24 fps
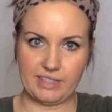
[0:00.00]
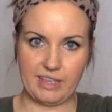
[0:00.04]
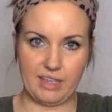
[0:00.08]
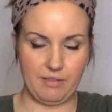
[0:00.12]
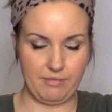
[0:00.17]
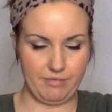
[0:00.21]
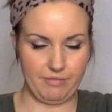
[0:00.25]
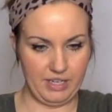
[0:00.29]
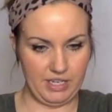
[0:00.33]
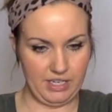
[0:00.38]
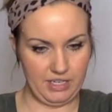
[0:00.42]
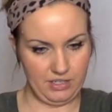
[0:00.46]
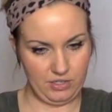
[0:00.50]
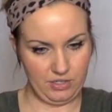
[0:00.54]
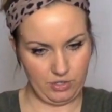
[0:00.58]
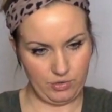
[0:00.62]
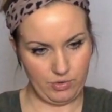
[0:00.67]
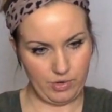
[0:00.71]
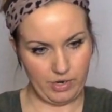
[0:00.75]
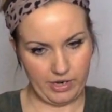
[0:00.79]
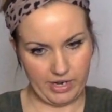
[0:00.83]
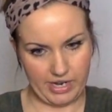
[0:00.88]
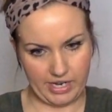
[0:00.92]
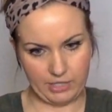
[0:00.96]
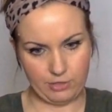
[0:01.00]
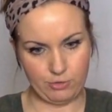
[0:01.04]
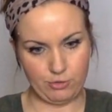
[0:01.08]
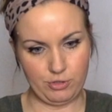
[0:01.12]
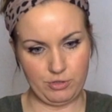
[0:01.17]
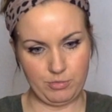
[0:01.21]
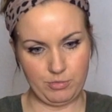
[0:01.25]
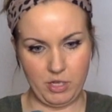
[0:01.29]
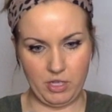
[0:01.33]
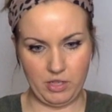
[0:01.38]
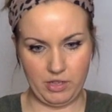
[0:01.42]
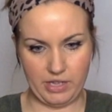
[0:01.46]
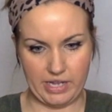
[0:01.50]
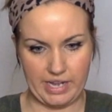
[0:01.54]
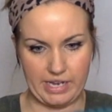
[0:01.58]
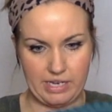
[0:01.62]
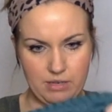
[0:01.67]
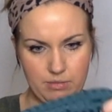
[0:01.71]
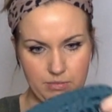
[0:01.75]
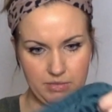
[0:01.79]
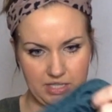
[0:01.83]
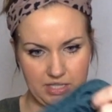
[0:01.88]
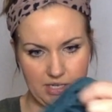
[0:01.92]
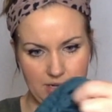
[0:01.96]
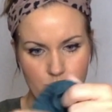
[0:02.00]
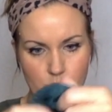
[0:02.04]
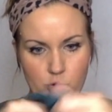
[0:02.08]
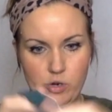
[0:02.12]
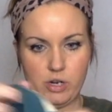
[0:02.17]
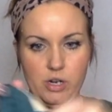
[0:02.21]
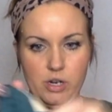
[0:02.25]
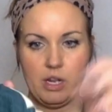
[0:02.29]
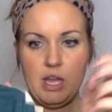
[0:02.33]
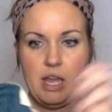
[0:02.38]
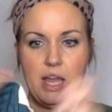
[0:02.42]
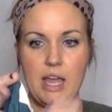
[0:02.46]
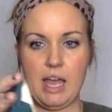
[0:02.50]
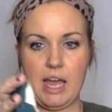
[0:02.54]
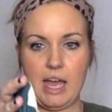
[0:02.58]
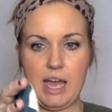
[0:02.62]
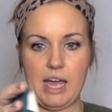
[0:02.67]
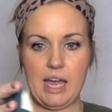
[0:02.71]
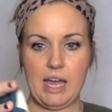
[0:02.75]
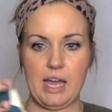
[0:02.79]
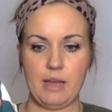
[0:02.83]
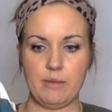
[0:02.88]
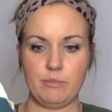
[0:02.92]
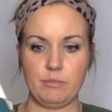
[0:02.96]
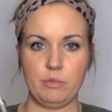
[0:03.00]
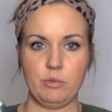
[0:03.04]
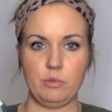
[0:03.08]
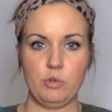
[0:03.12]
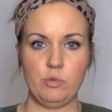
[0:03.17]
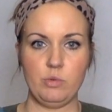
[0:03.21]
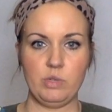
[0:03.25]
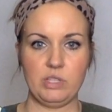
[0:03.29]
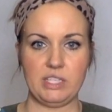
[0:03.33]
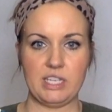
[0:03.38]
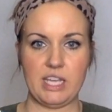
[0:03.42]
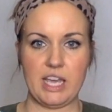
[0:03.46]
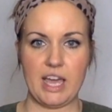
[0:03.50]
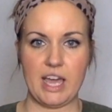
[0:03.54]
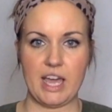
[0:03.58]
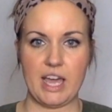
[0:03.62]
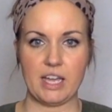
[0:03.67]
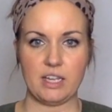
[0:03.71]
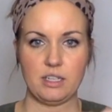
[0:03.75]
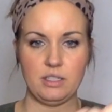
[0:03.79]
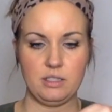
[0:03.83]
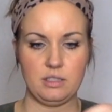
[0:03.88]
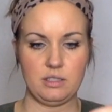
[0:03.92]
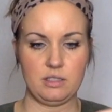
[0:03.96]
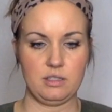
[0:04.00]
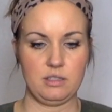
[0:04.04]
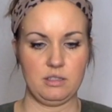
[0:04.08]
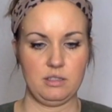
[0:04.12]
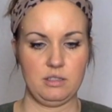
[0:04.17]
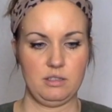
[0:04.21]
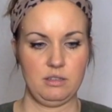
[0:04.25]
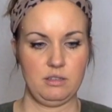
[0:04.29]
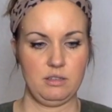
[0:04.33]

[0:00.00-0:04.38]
can't fit into our extra small items anymore. New with tags.